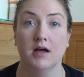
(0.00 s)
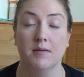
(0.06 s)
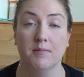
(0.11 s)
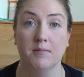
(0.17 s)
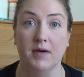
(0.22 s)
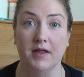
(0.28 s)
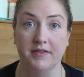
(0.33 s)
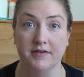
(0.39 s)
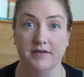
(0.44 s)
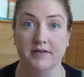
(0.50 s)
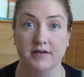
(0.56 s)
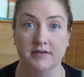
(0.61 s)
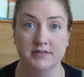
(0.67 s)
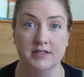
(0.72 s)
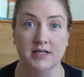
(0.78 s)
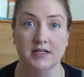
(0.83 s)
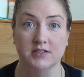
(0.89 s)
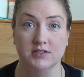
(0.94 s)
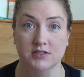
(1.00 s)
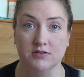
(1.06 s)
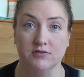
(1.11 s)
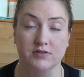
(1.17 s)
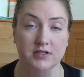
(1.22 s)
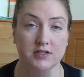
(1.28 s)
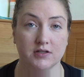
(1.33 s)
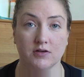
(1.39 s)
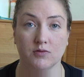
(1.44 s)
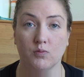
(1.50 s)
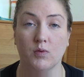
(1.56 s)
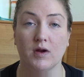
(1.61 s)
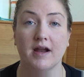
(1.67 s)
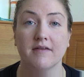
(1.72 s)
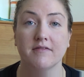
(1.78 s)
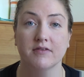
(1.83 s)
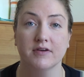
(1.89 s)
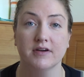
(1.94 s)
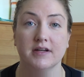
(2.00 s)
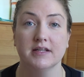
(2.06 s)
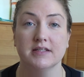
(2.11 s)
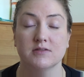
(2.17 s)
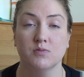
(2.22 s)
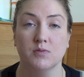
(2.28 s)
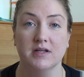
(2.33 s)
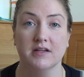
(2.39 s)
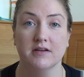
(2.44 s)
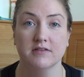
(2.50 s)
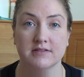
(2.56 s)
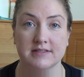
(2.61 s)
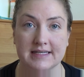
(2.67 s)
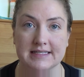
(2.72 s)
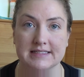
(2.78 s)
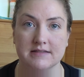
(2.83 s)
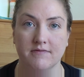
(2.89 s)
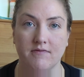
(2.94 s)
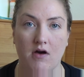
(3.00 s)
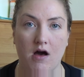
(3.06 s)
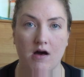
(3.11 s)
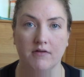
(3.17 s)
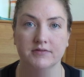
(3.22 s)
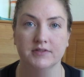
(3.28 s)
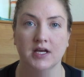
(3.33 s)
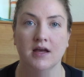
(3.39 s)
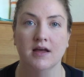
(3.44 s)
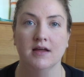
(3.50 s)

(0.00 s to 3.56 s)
mothers and children, or whatever it is. When there's kids involved,